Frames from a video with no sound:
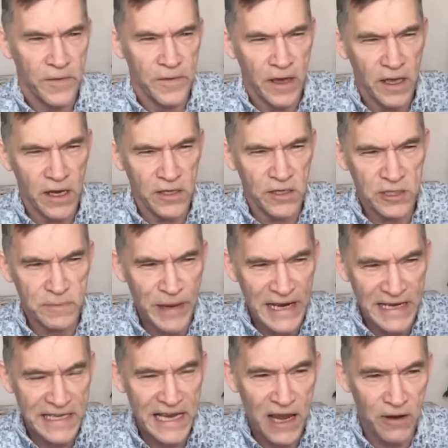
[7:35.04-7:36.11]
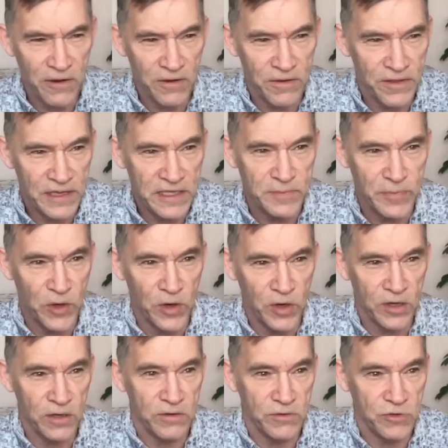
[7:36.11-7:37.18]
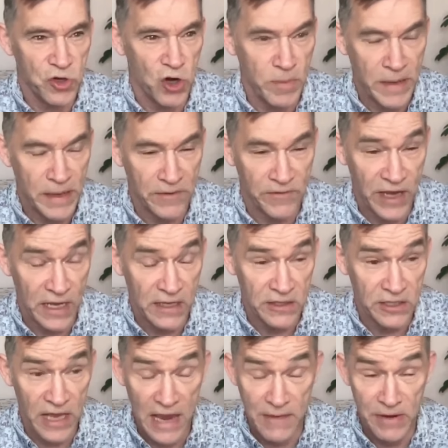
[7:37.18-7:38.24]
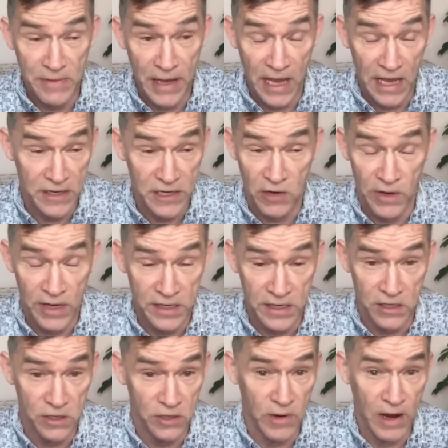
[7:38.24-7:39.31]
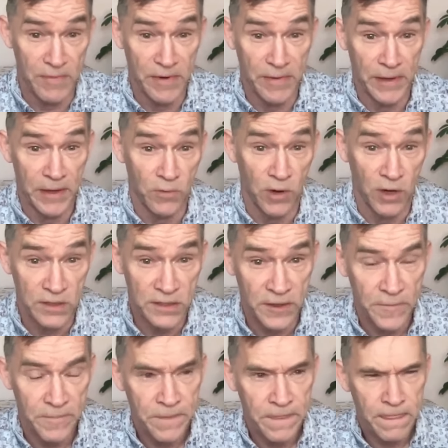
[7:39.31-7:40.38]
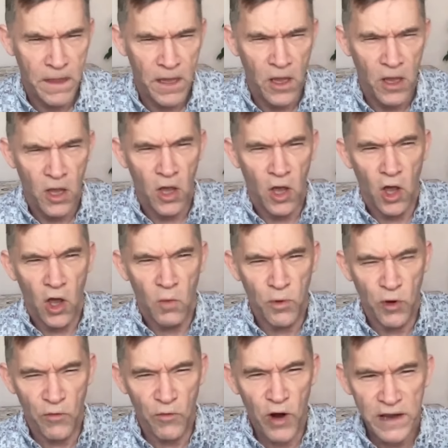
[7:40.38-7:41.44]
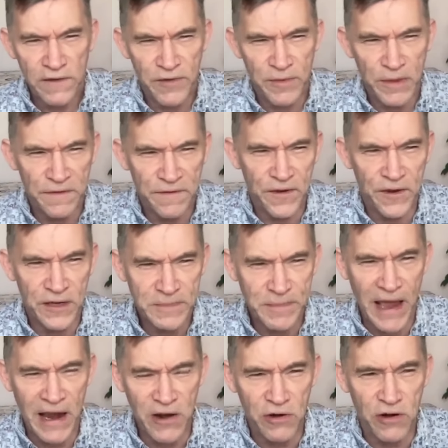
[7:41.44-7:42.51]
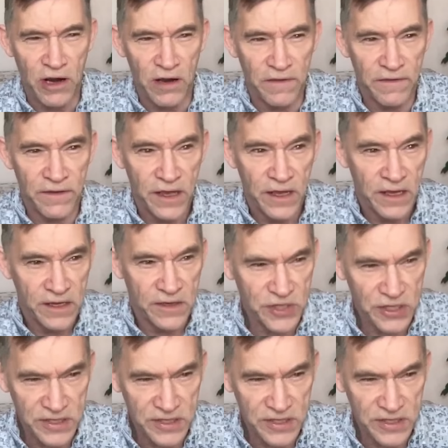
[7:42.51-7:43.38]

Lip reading: and I just picked out this book, Tropic of Cancer, Henry Miller. I had no idea who Henry Miller was, but right from the first paragraph, it